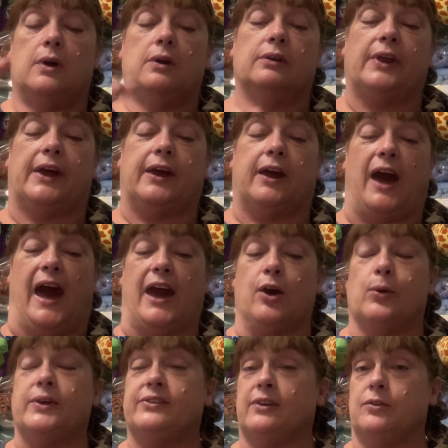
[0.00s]
Like I
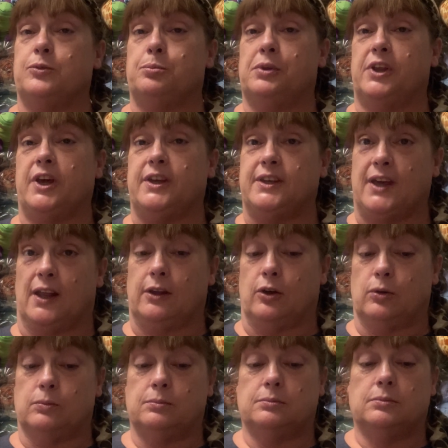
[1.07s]
always love to play
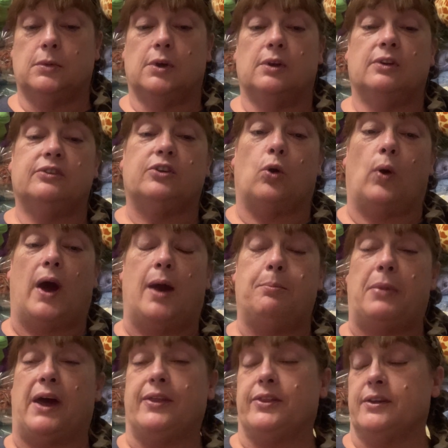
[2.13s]
yellow. So I
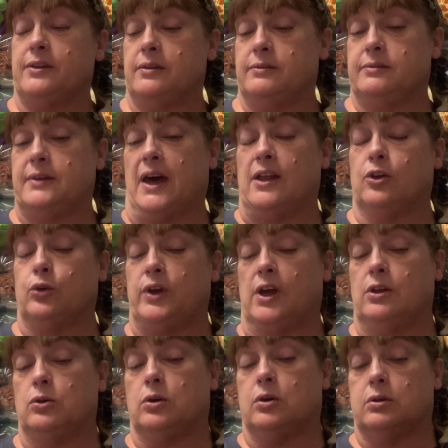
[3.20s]
buy the dollar
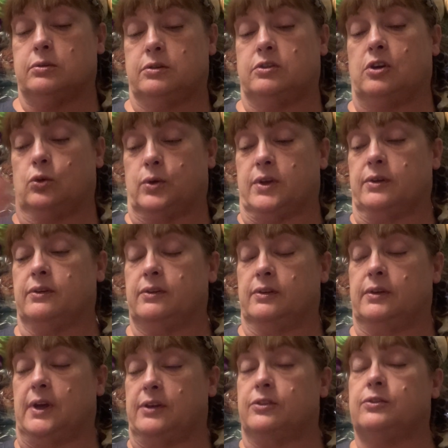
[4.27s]
yellow tokens,
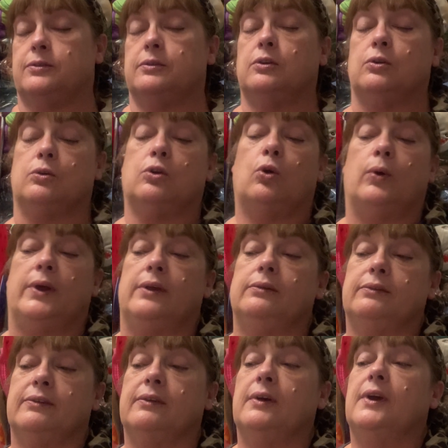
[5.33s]
and or
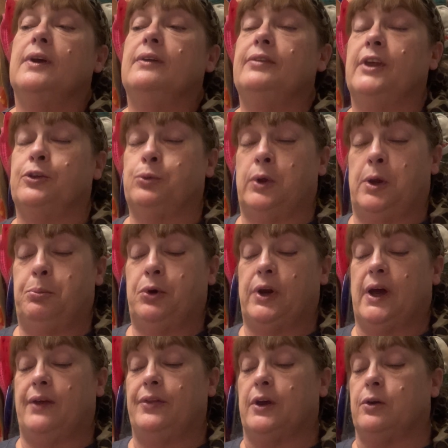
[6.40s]
coins. And that's what I put
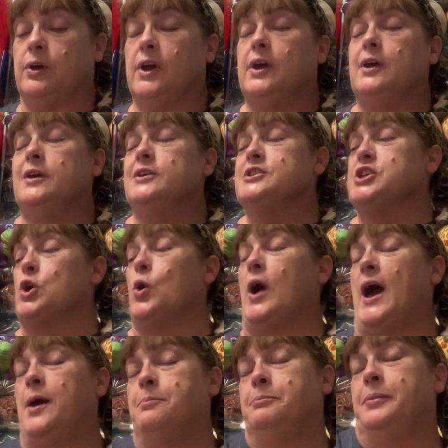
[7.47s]
on there. So
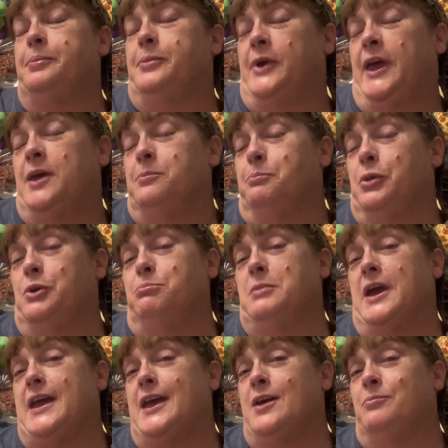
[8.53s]
I'm putting
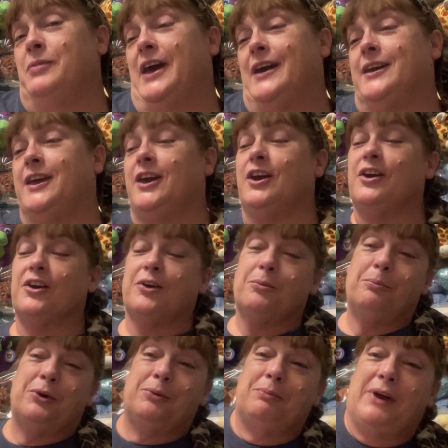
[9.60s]
my hand back here,
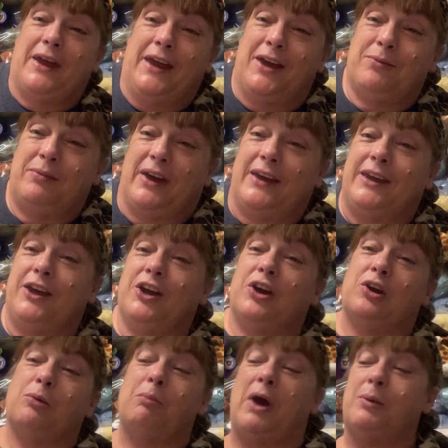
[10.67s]

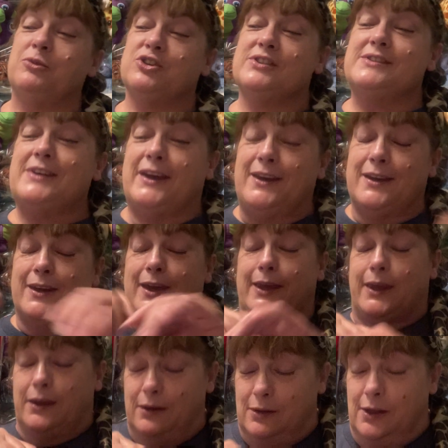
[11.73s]
and Mom's just taking it,
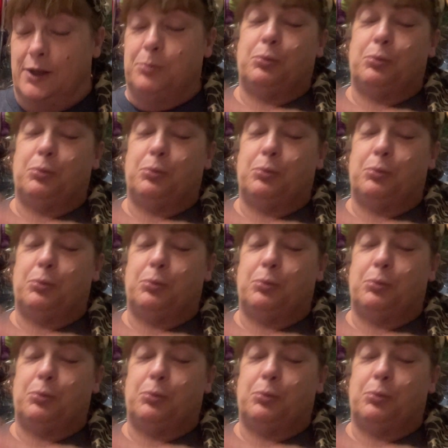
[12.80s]
giggling,